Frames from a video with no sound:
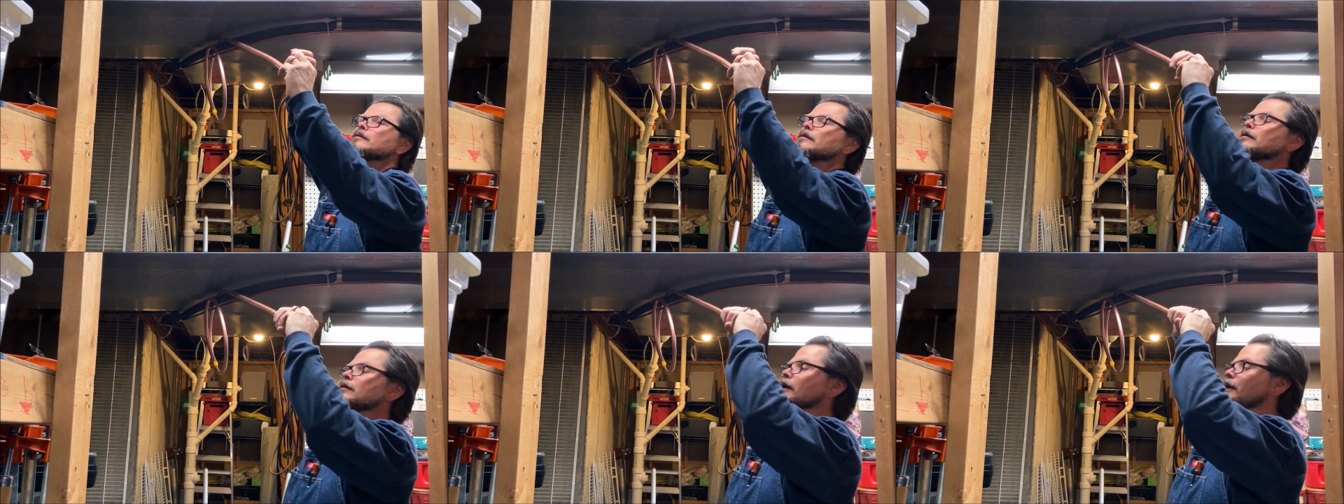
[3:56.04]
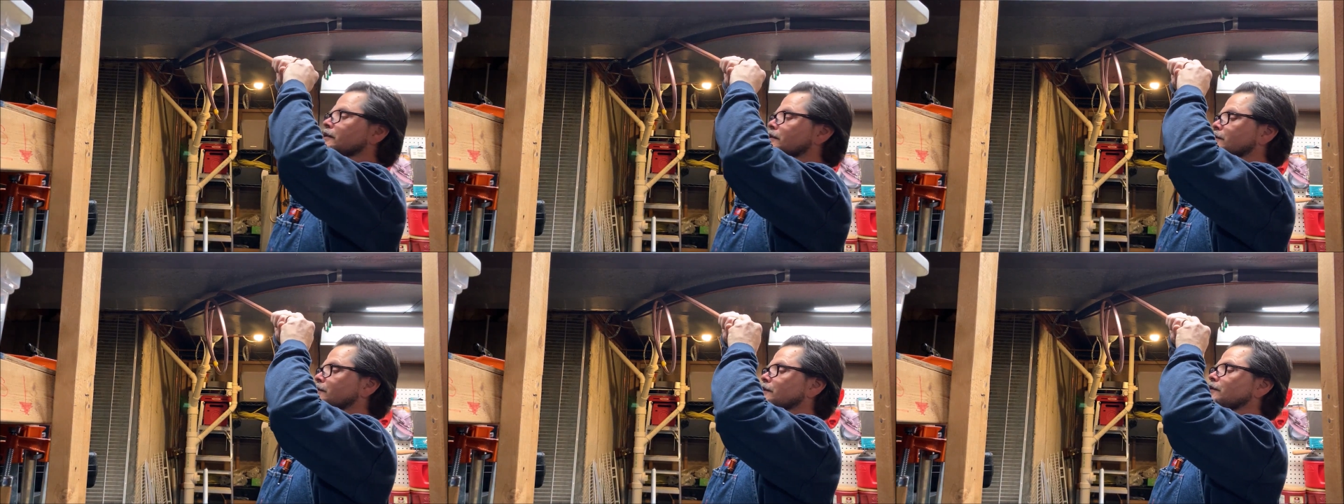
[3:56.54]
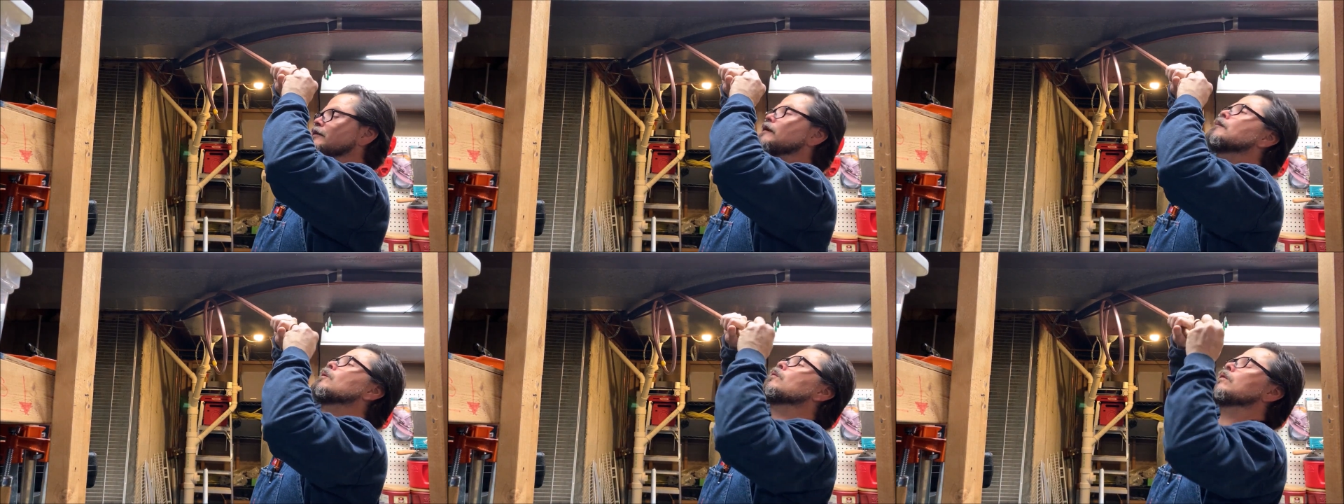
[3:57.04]
All right, contender
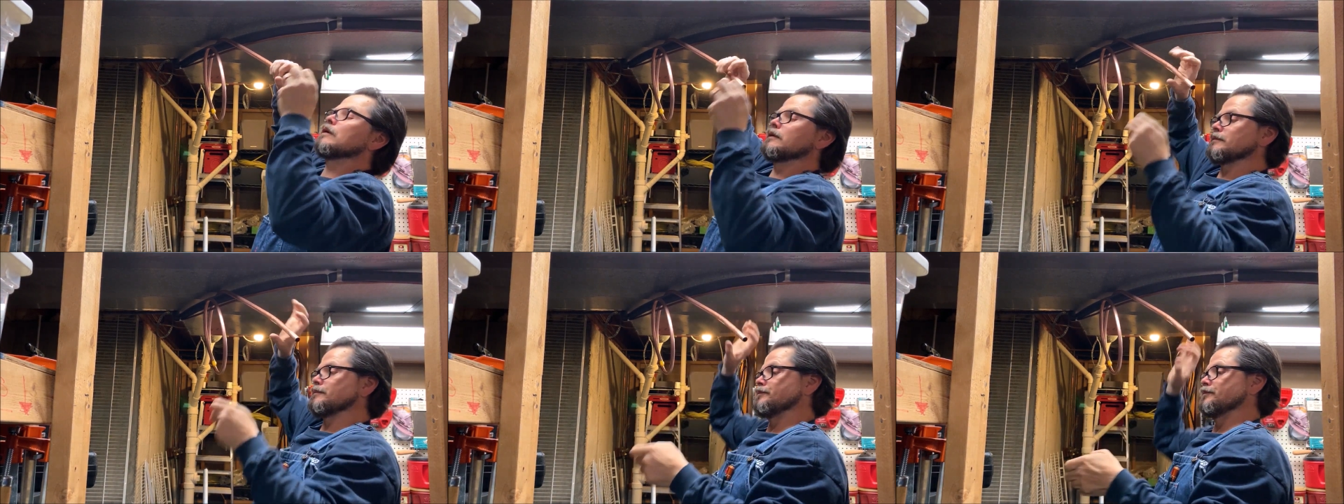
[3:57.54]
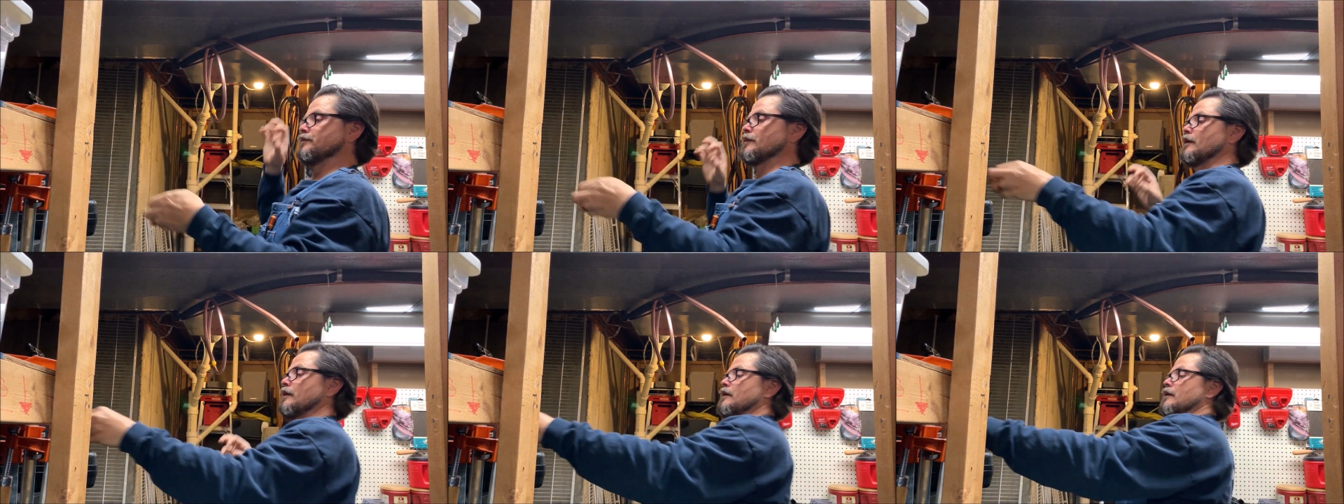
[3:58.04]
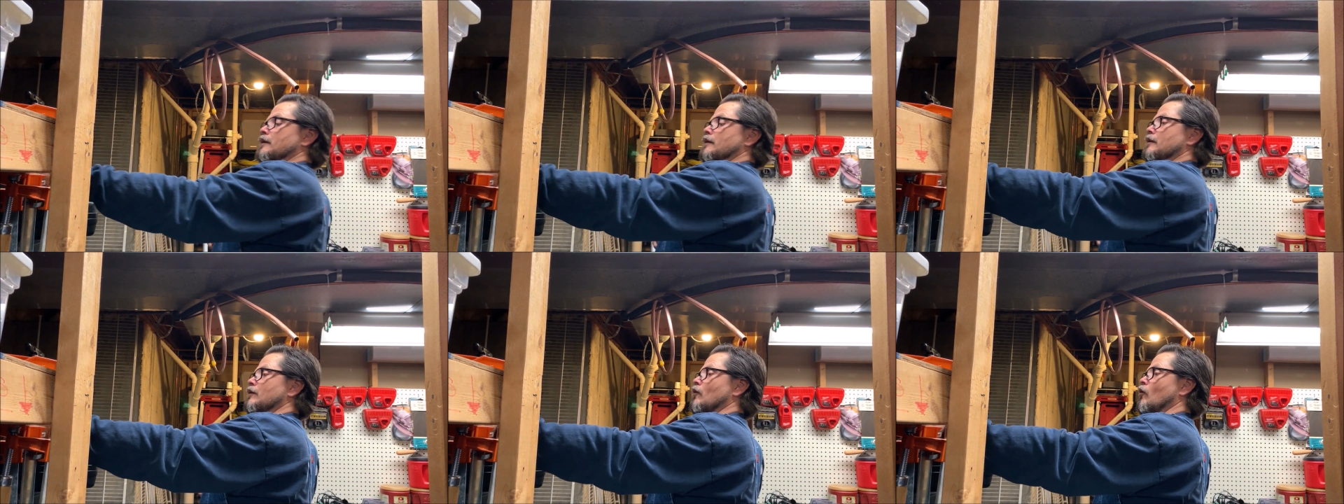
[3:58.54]
number 1,
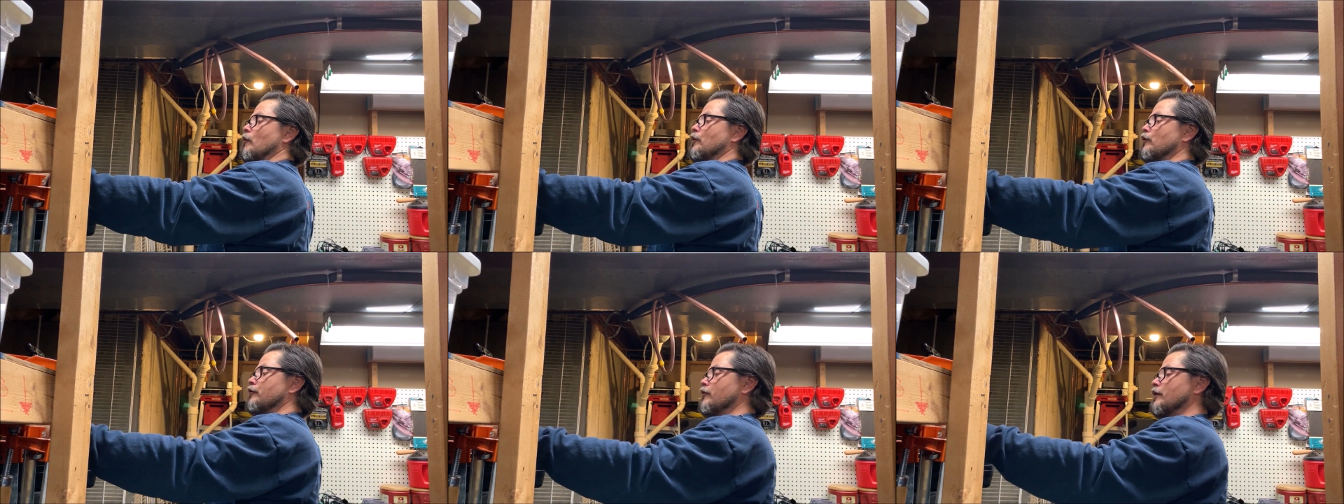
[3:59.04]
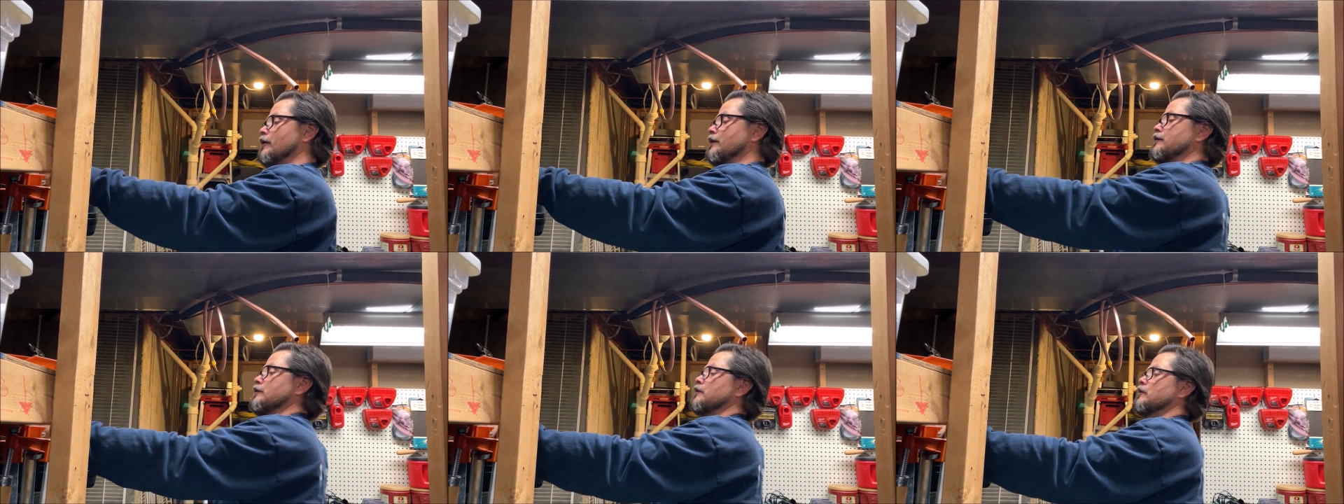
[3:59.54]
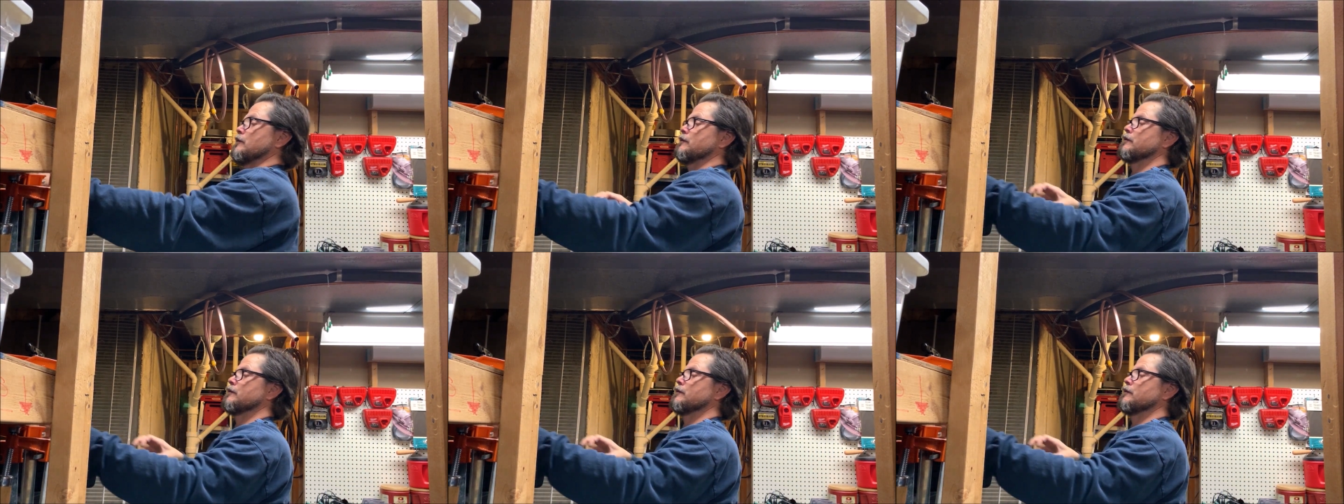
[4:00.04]
orbital flaring tool,